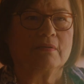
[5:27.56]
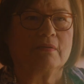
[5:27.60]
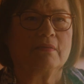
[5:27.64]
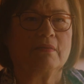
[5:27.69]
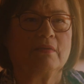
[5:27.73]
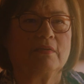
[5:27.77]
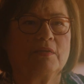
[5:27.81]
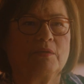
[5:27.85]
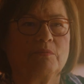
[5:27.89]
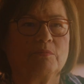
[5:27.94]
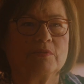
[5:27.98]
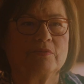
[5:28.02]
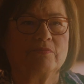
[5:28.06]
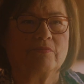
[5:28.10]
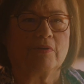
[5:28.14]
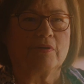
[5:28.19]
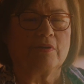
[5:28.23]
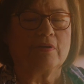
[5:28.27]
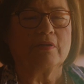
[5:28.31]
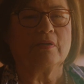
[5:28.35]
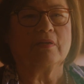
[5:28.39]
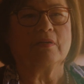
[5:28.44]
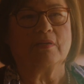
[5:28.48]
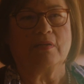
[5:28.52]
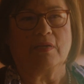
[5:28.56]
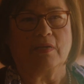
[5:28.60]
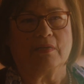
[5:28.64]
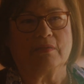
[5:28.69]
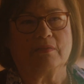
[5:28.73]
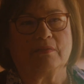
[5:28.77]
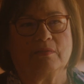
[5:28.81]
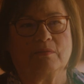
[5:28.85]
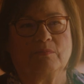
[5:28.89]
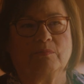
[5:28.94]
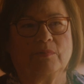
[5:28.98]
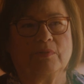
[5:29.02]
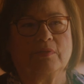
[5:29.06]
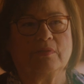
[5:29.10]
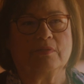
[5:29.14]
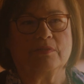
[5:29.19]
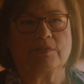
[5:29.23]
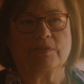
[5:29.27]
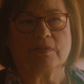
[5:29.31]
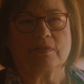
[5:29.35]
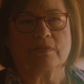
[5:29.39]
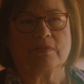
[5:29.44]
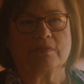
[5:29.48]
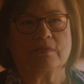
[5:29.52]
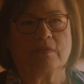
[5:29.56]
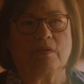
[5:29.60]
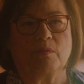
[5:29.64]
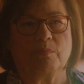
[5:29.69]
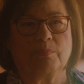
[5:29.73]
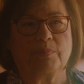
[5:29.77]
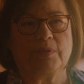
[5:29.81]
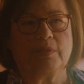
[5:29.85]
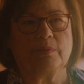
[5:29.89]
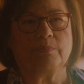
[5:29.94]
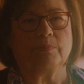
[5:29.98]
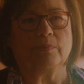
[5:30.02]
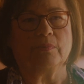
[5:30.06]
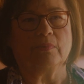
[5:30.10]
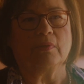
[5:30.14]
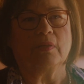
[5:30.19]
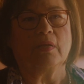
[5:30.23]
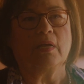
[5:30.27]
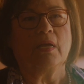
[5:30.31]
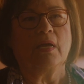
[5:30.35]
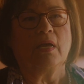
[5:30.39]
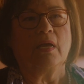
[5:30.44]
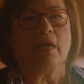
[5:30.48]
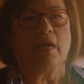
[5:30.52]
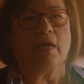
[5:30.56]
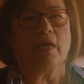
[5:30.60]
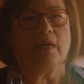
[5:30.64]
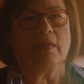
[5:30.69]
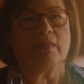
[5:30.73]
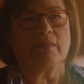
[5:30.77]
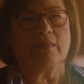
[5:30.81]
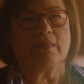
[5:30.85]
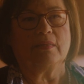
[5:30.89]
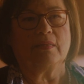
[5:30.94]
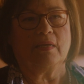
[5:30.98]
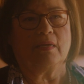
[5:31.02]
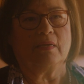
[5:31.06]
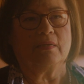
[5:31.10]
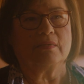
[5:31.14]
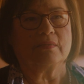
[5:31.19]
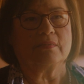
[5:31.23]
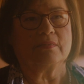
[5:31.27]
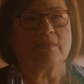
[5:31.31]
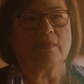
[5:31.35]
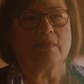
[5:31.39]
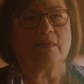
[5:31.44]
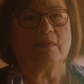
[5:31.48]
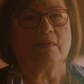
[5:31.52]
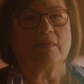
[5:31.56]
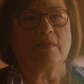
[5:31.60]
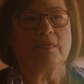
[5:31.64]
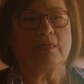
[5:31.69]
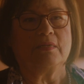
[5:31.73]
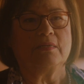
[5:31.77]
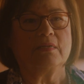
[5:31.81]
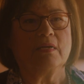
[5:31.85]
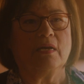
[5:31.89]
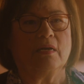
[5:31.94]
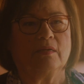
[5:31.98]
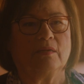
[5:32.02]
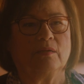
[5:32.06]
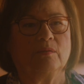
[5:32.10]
I think he was very connected with the Chickasaw people, and that he not